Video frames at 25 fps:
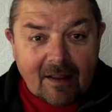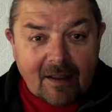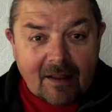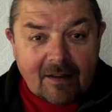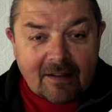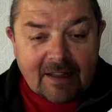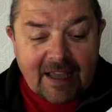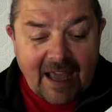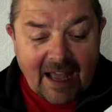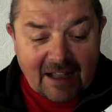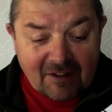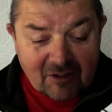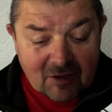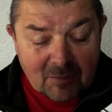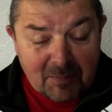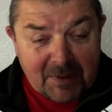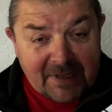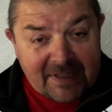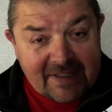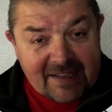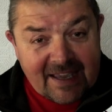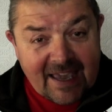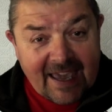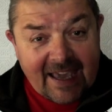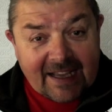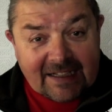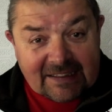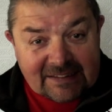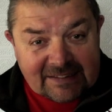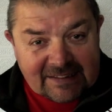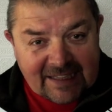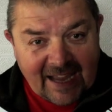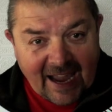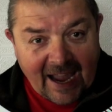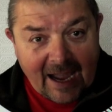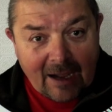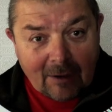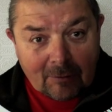they had to be taken
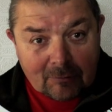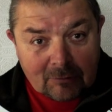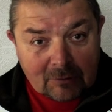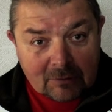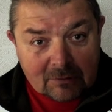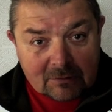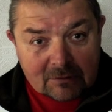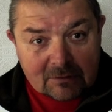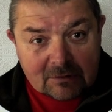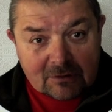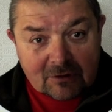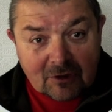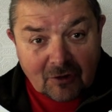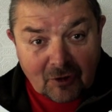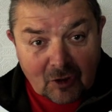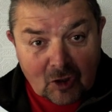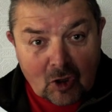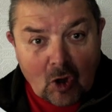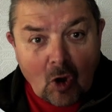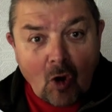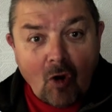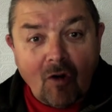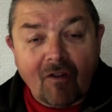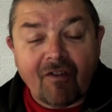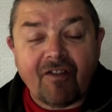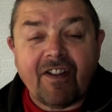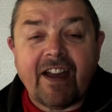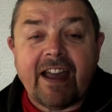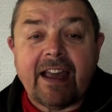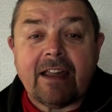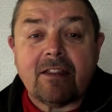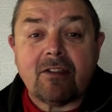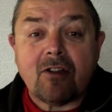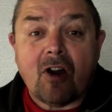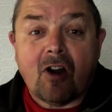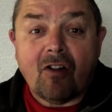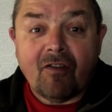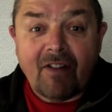down to the coal
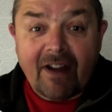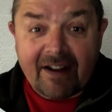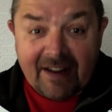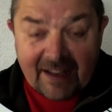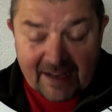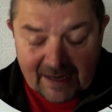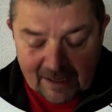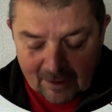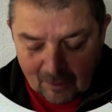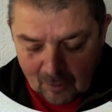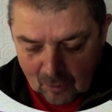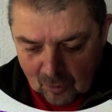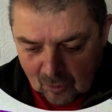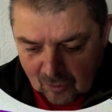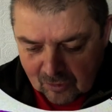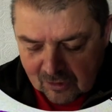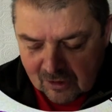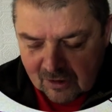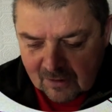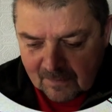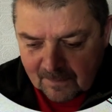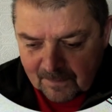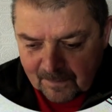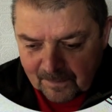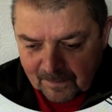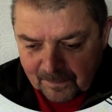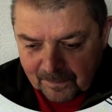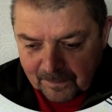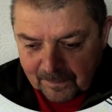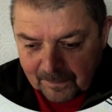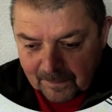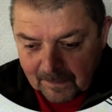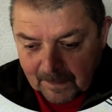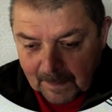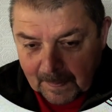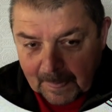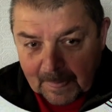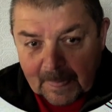face or very close.
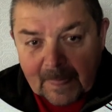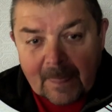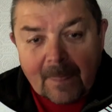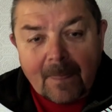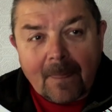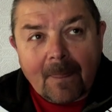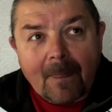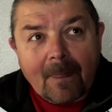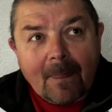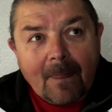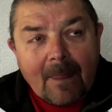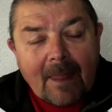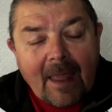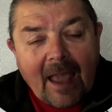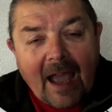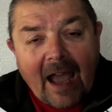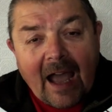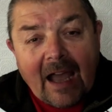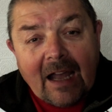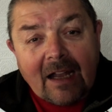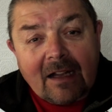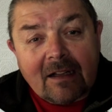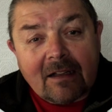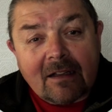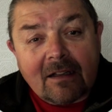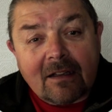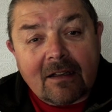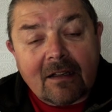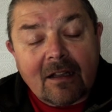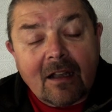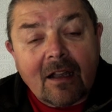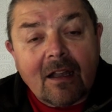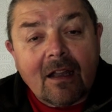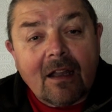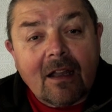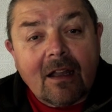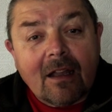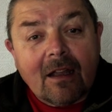And
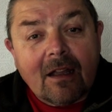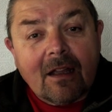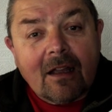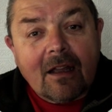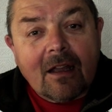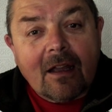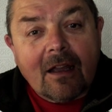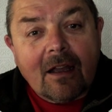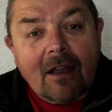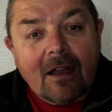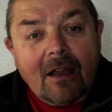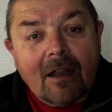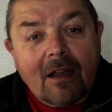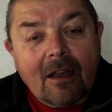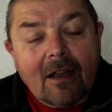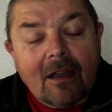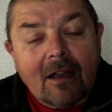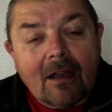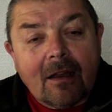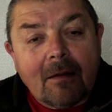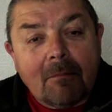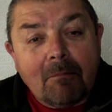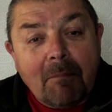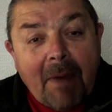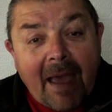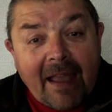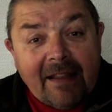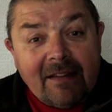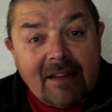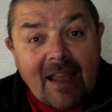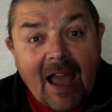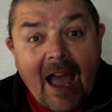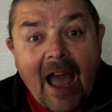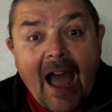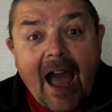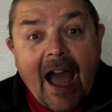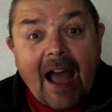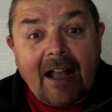
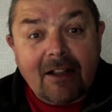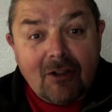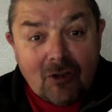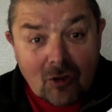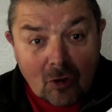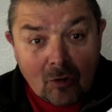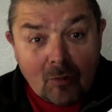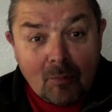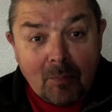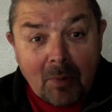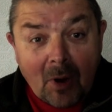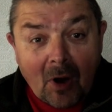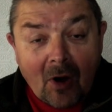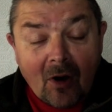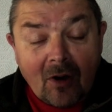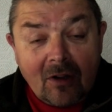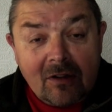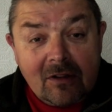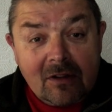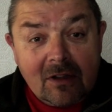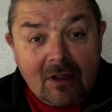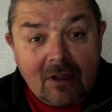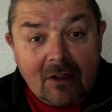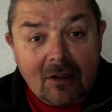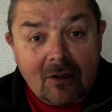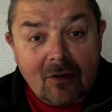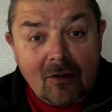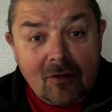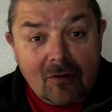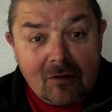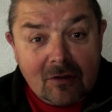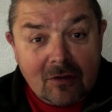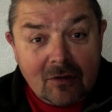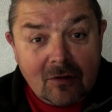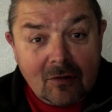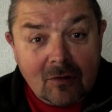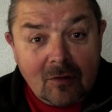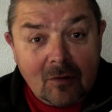men and young boys
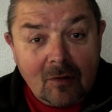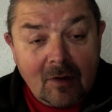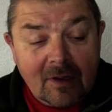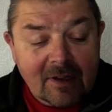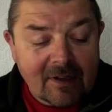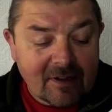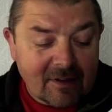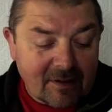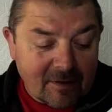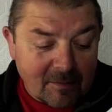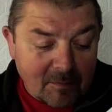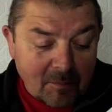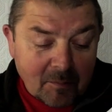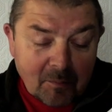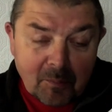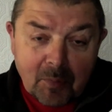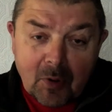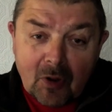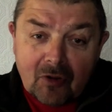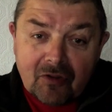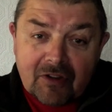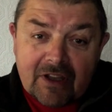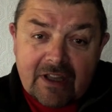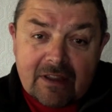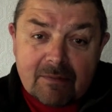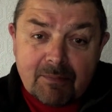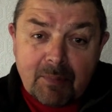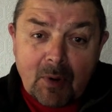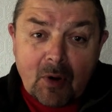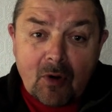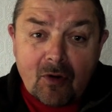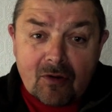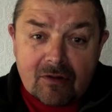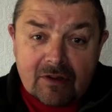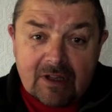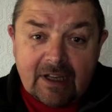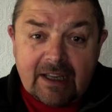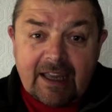used to put these
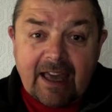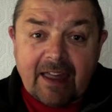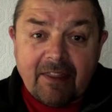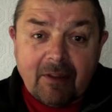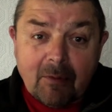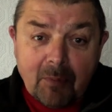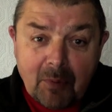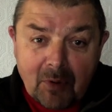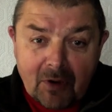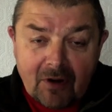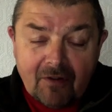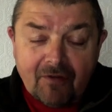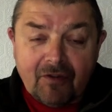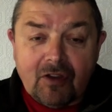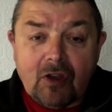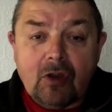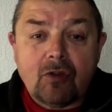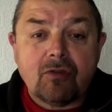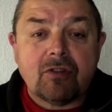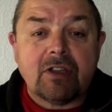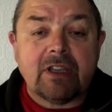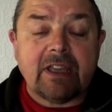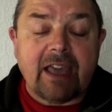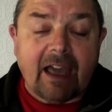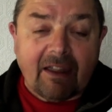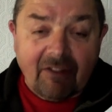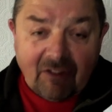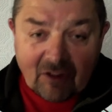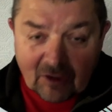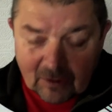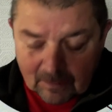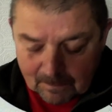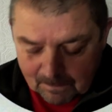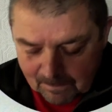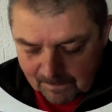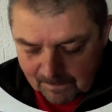boats together, put a few together,